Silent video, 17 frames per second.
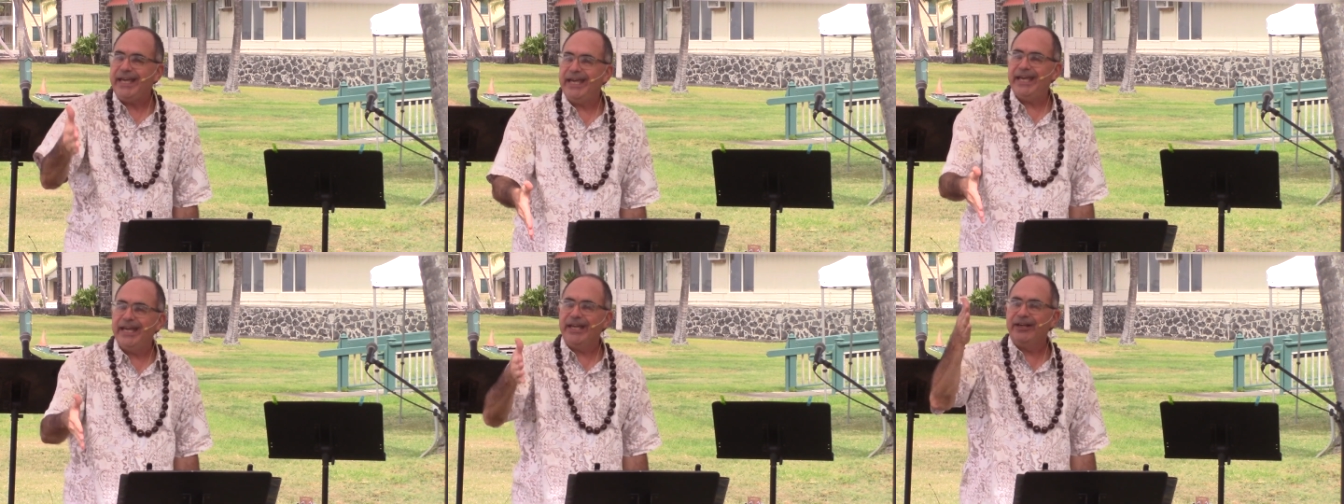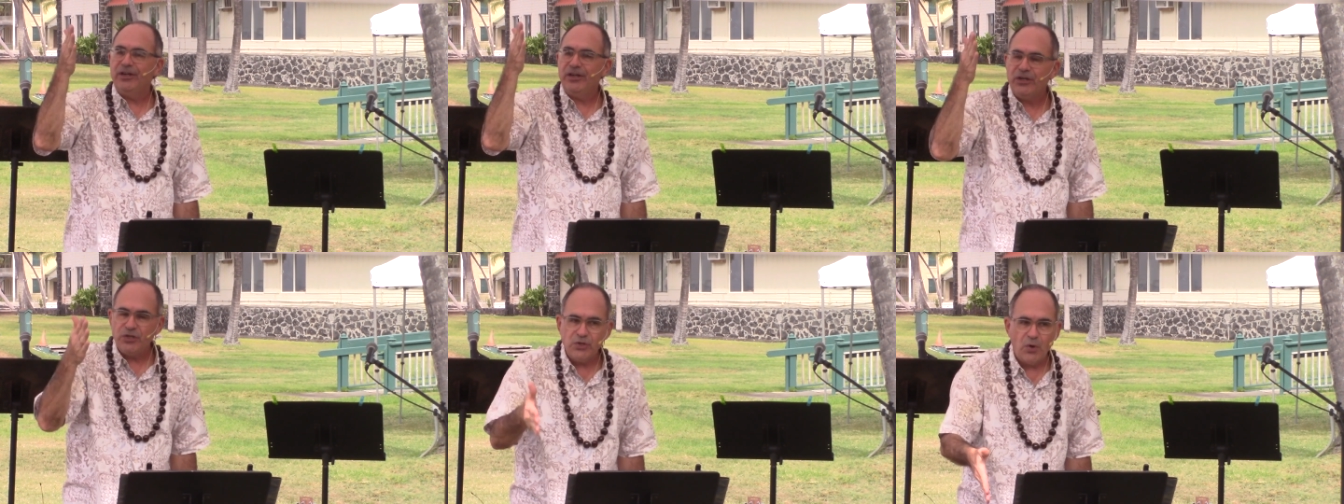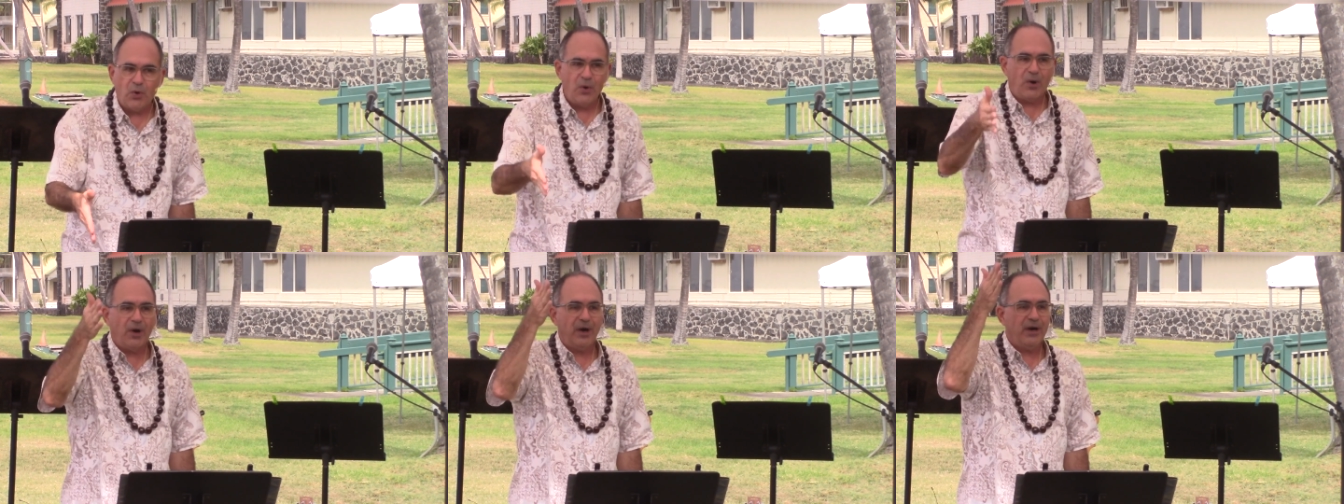in
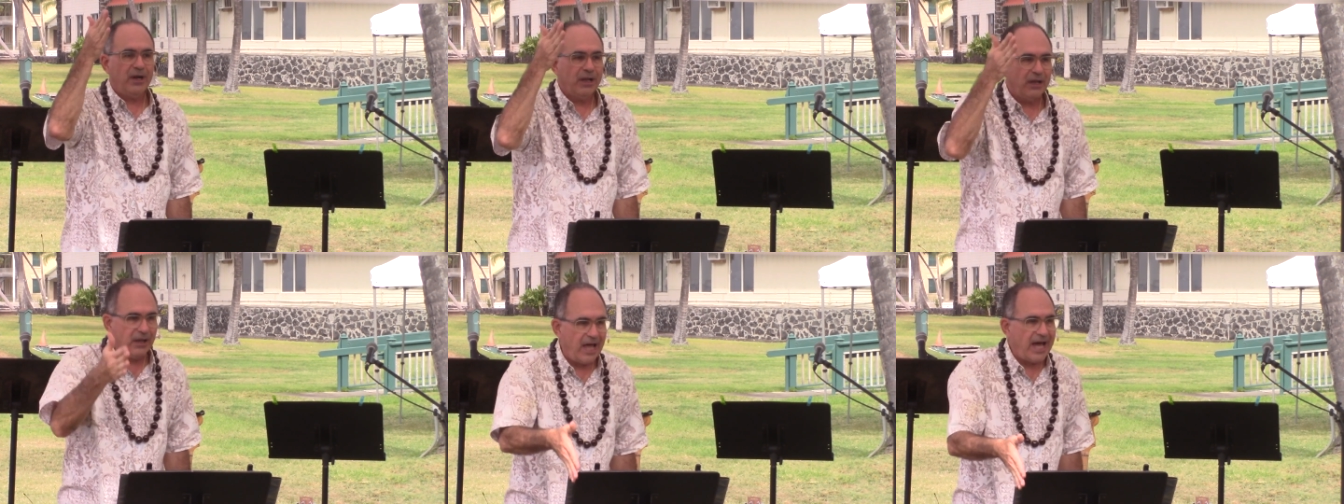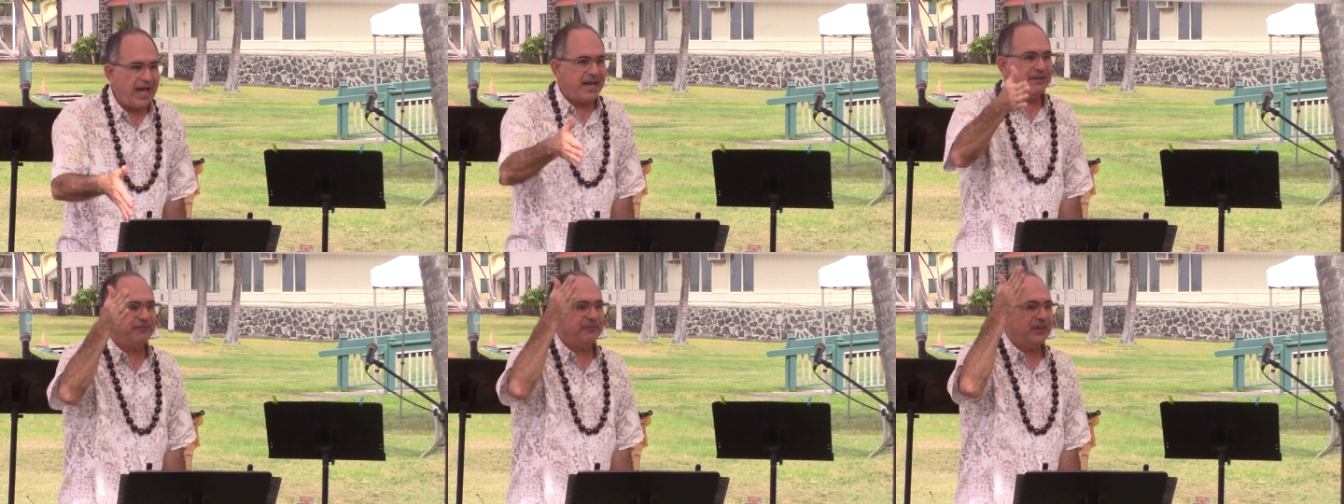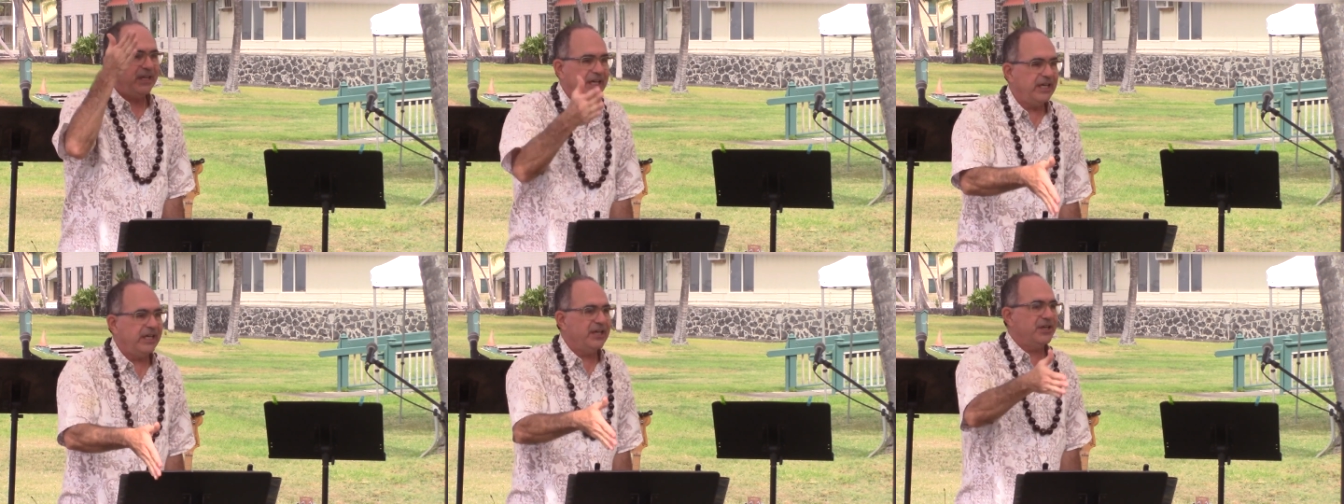your life
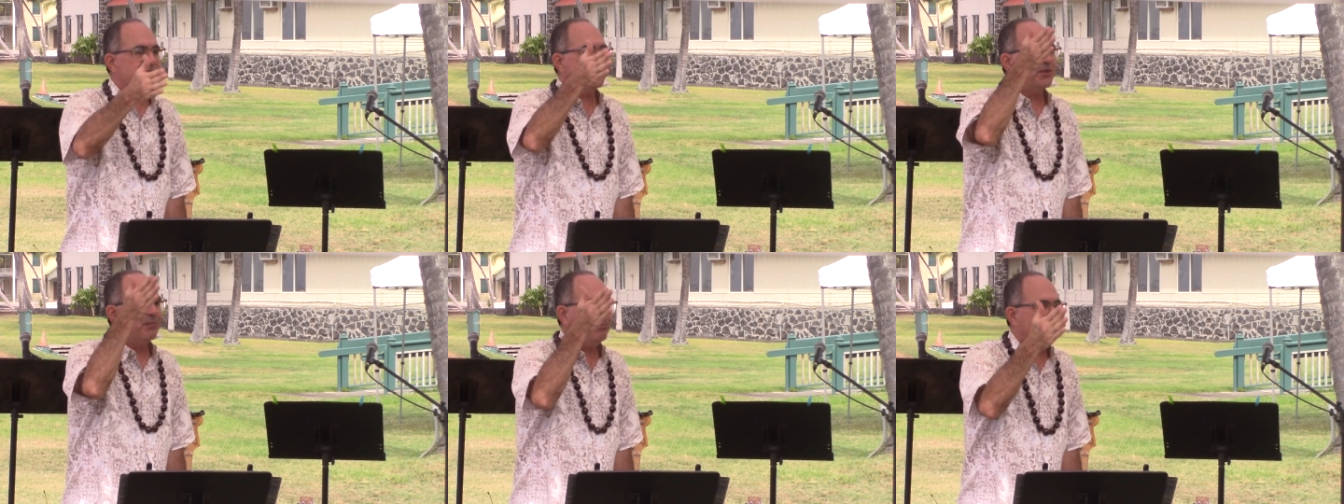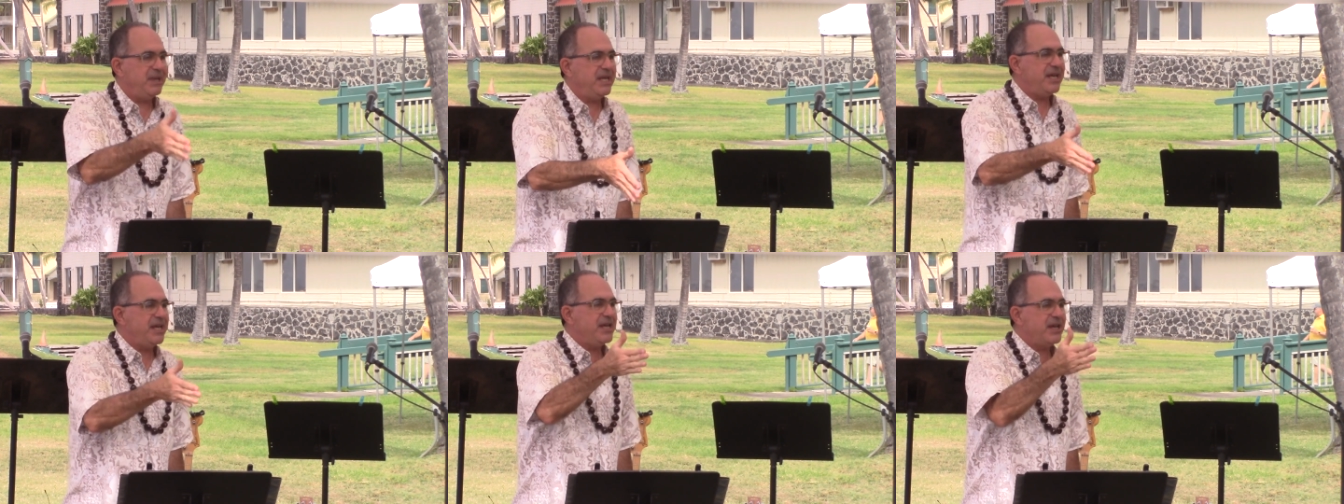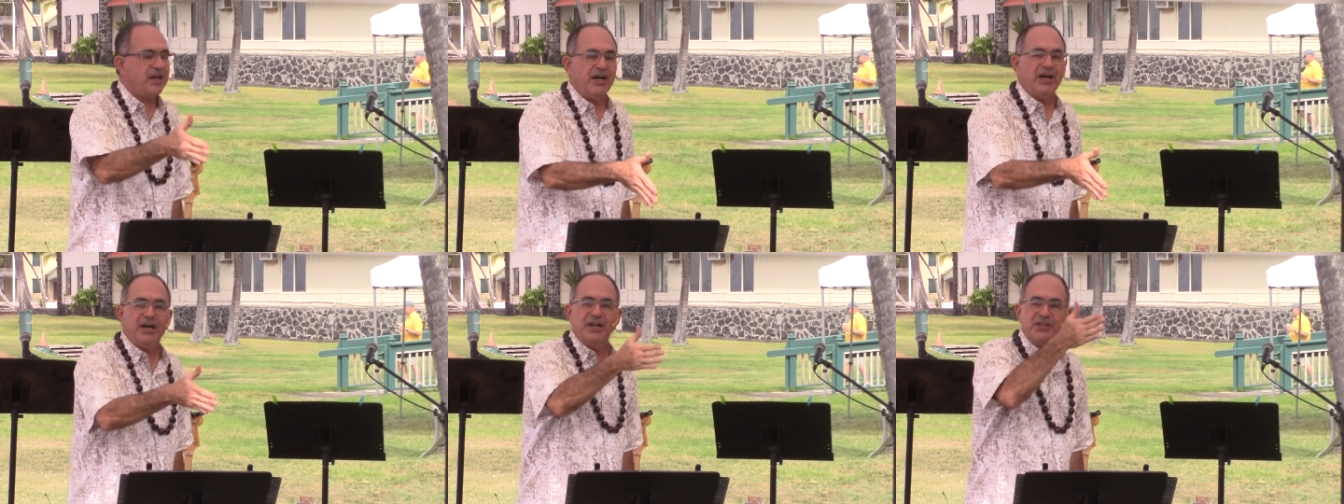is
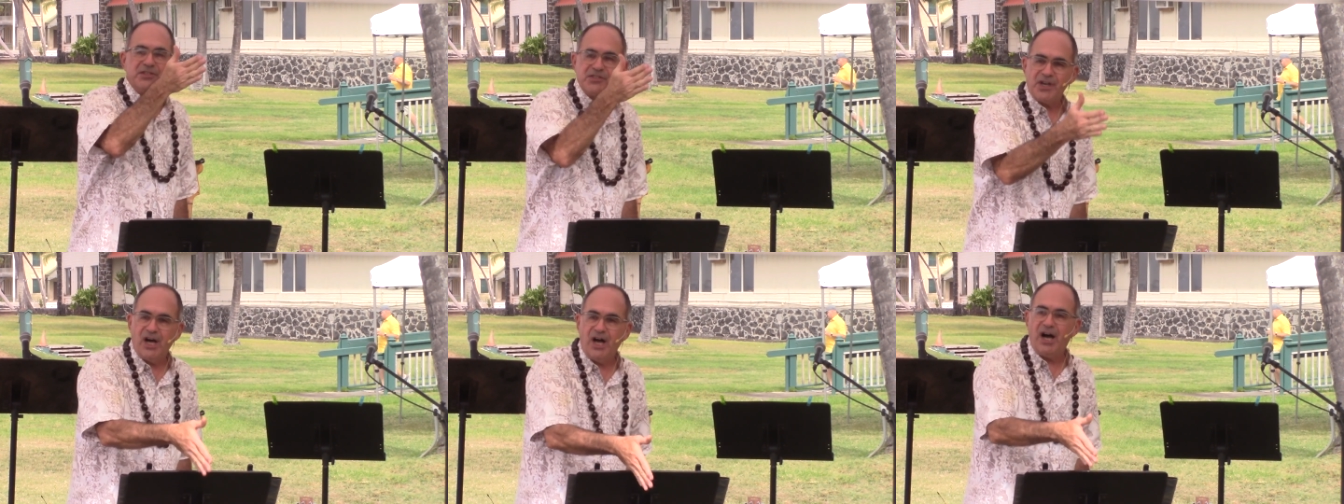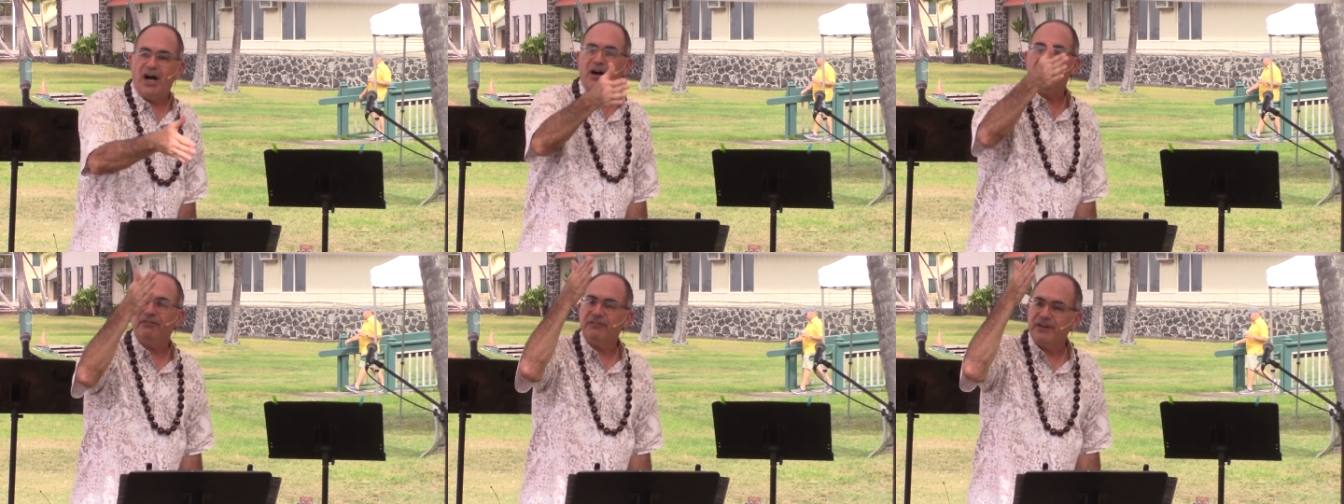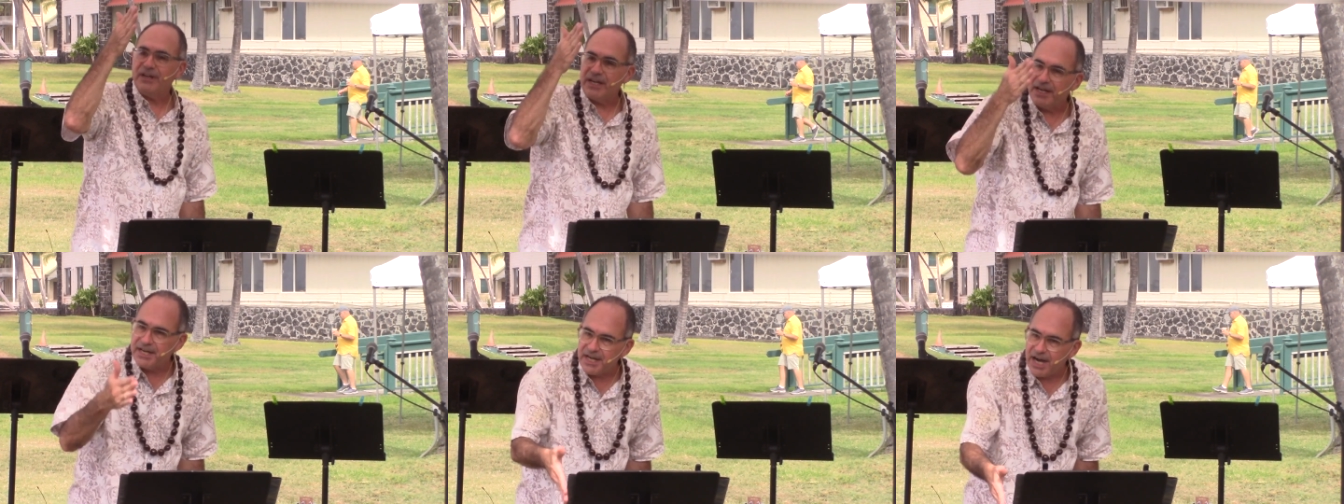because of
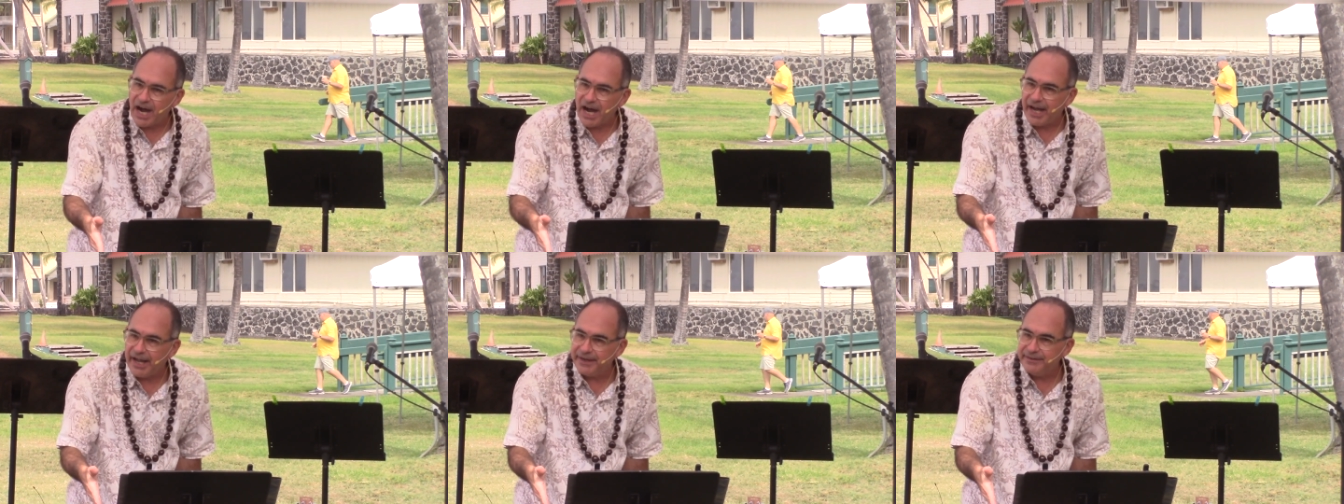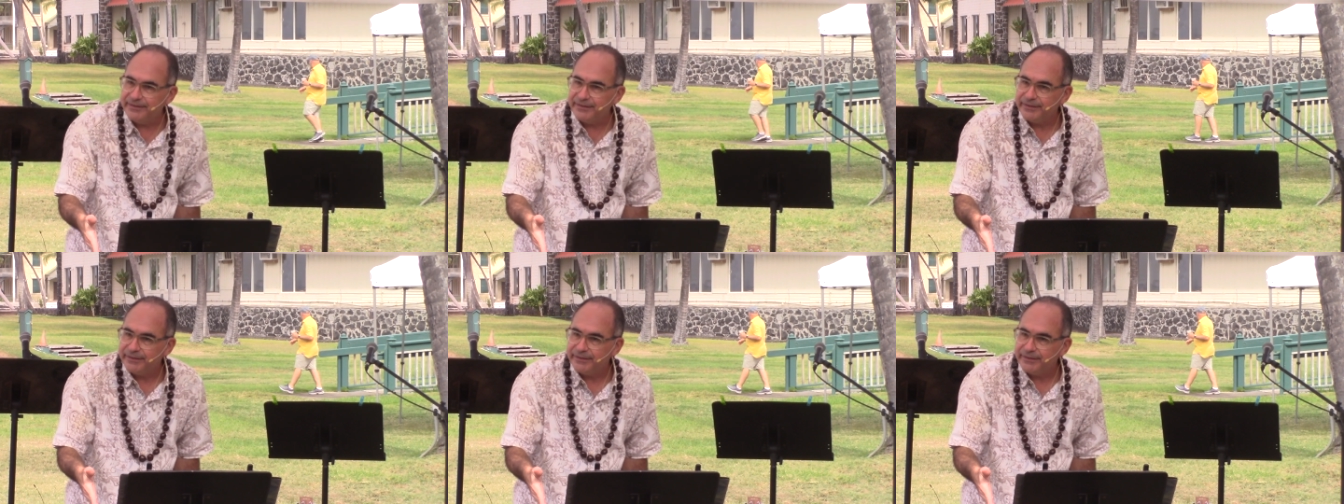God.